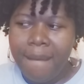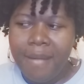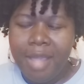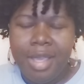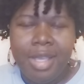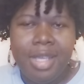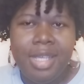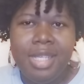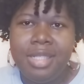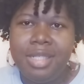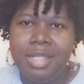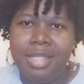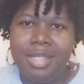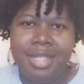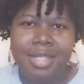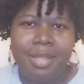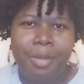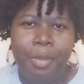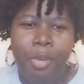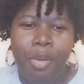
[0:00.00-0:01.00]
it's just
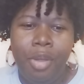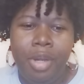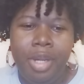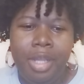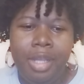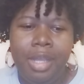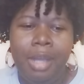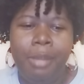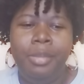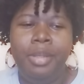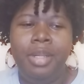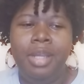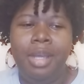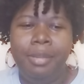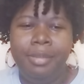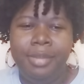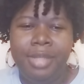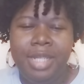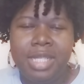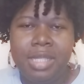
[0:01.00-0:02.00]
disappointing. I'm I'm
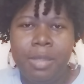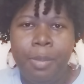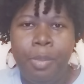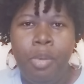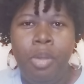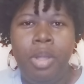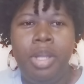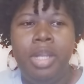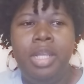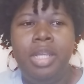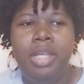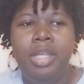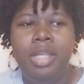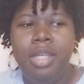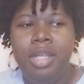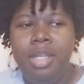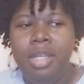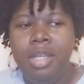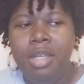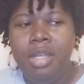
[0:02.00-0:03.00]
disappointed.
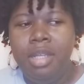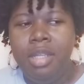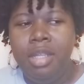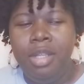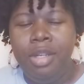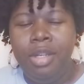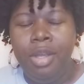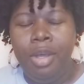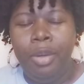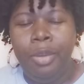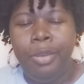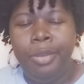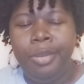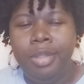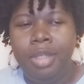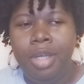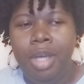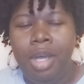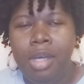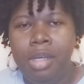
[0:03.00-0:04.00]
You know,
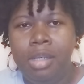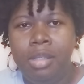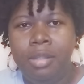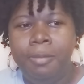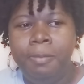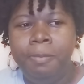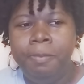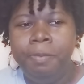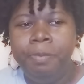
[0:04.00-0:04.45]
um,